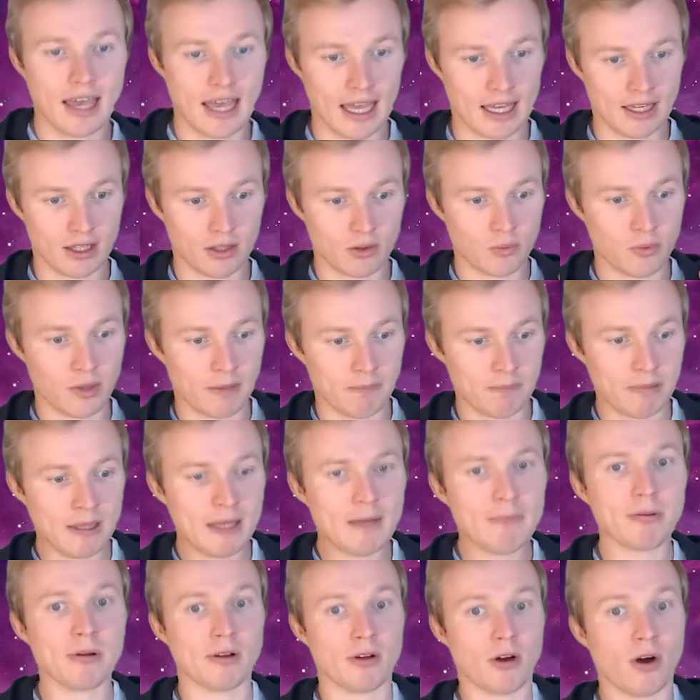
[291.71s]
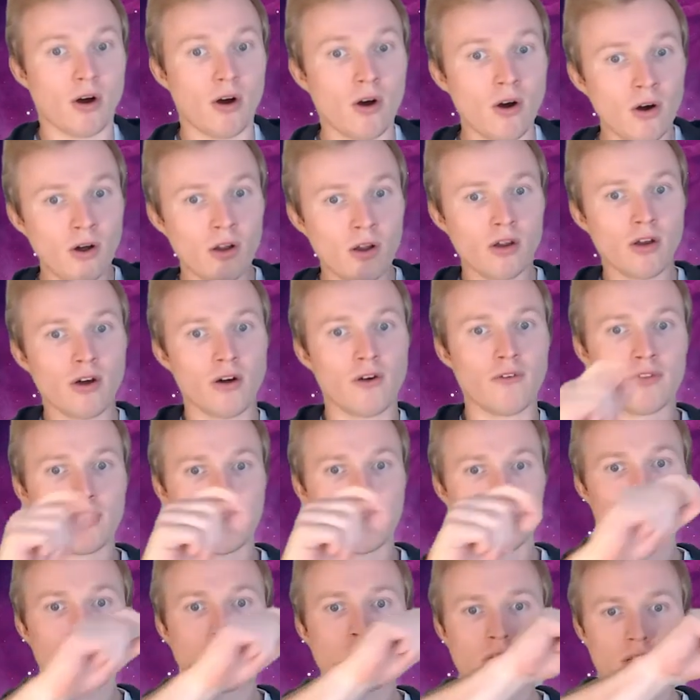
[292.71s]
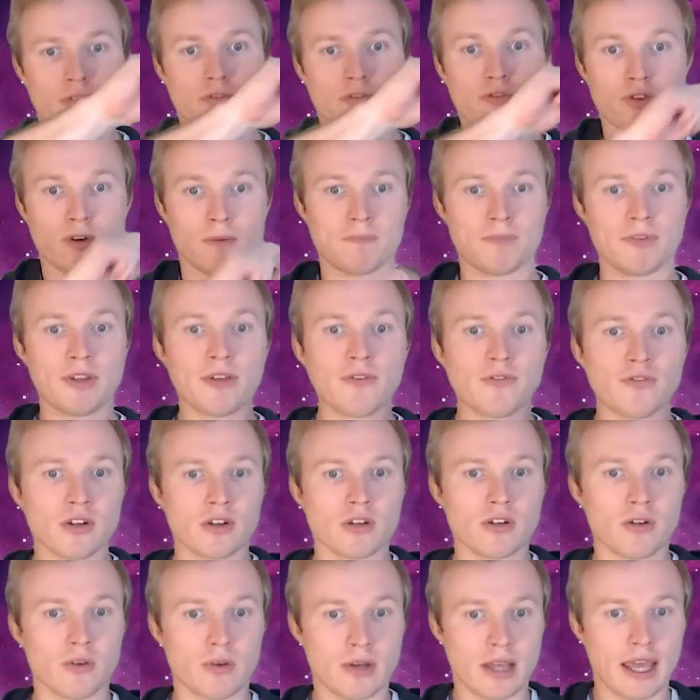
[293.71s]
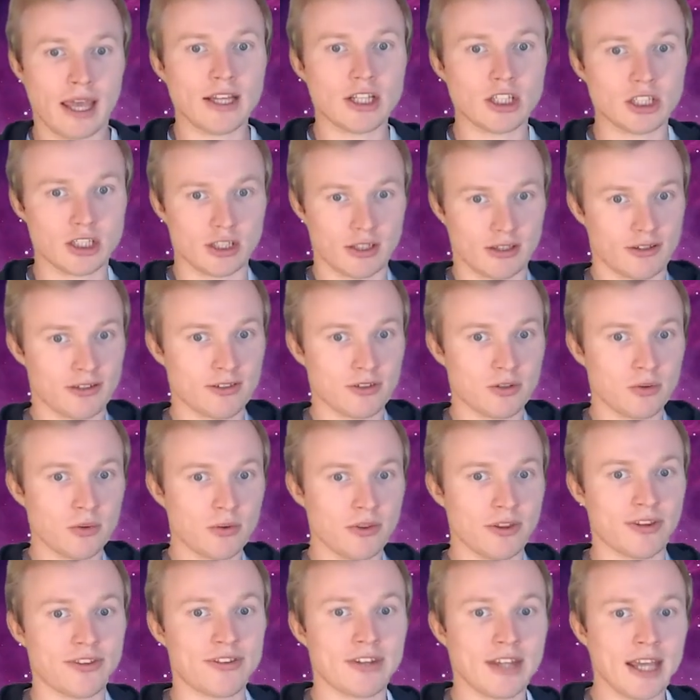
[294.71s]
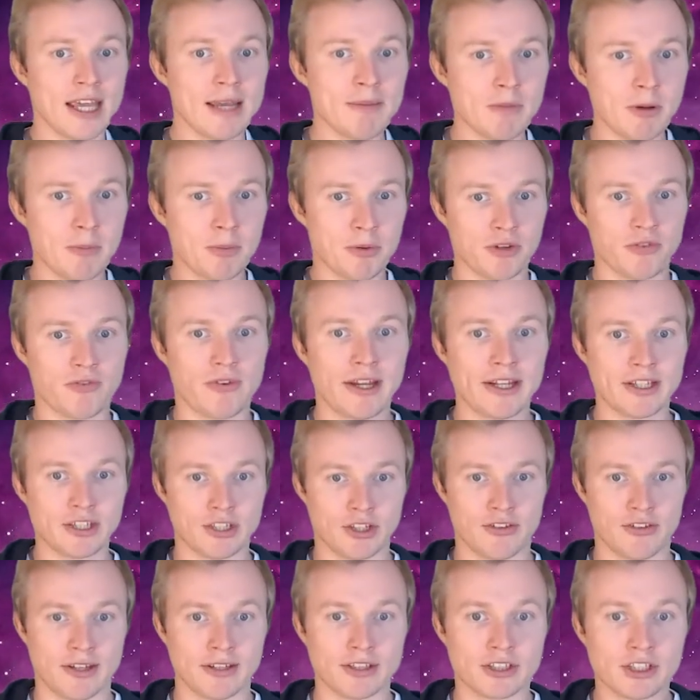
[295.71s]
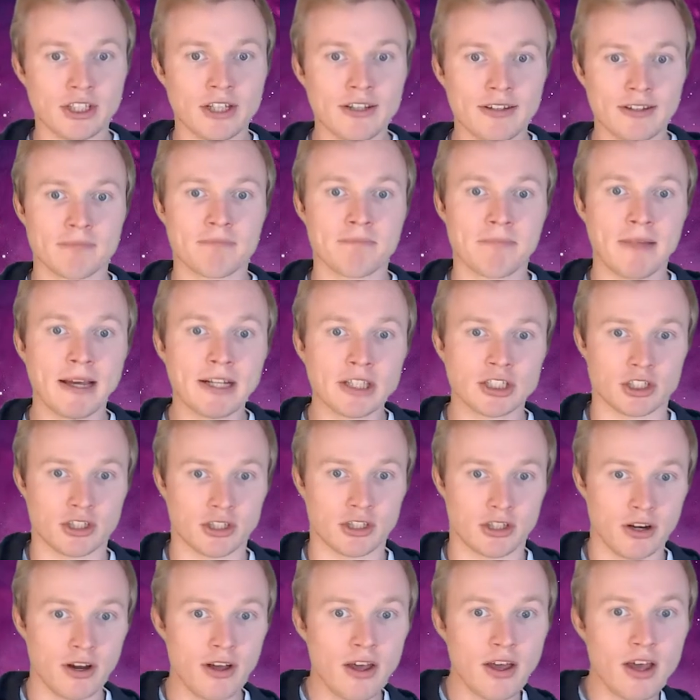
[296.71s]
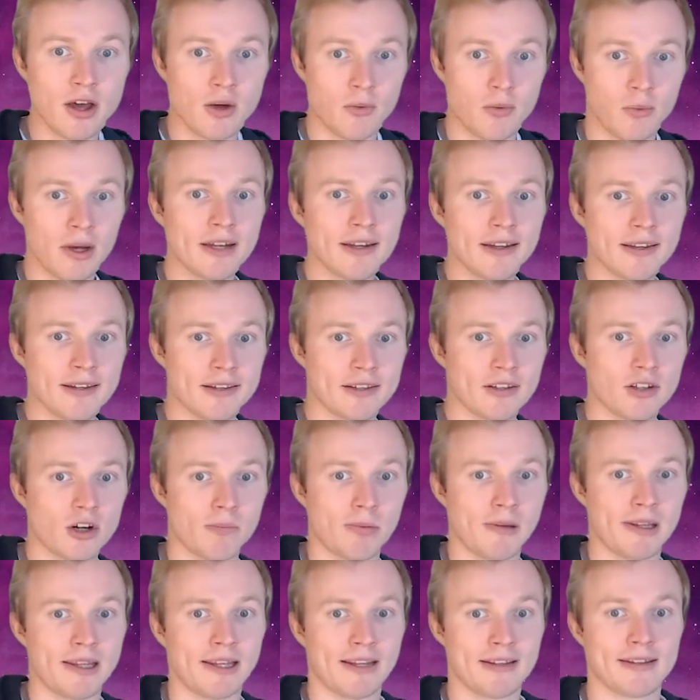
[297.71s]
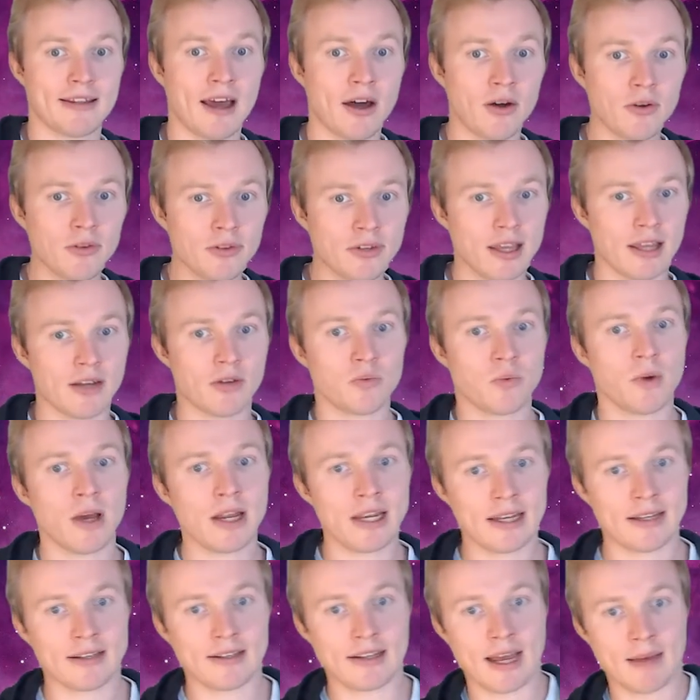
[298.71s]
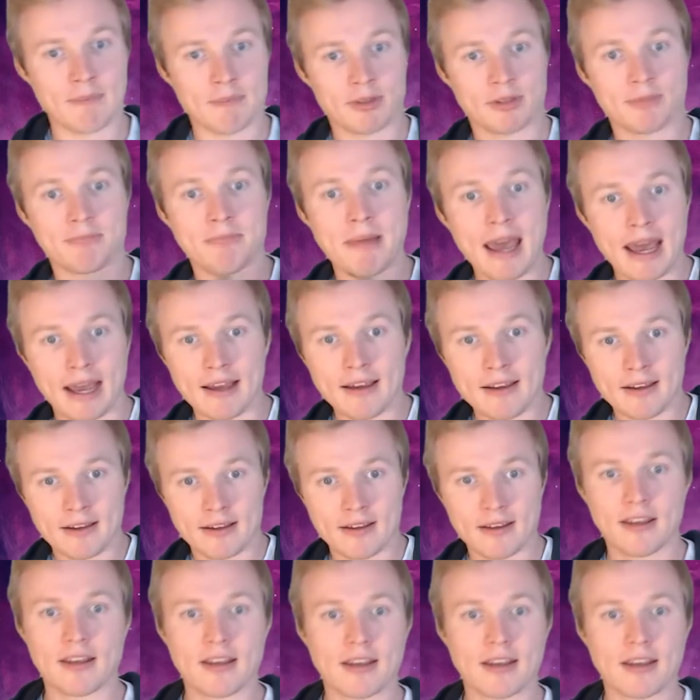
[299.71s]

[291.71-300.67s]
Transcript: And when people all over the world from different locations do the same observations and just measure when a star blinks out and when it comes back,